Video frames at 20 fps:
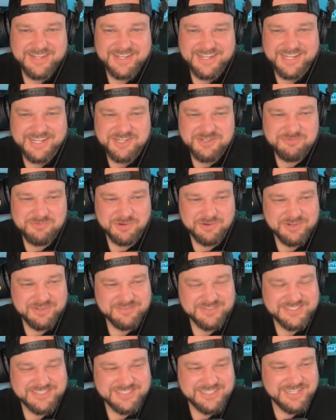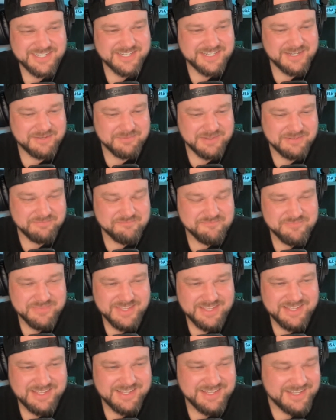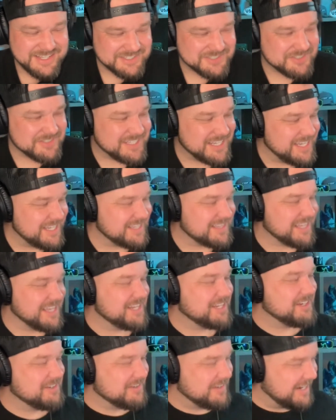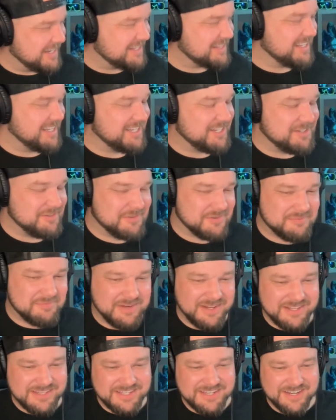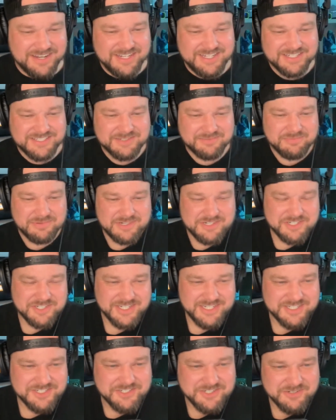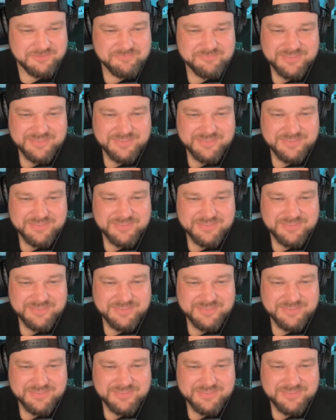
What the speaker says: and you won't even see it coming. So thank you, Rand. Thank you. And the audience appreciates you.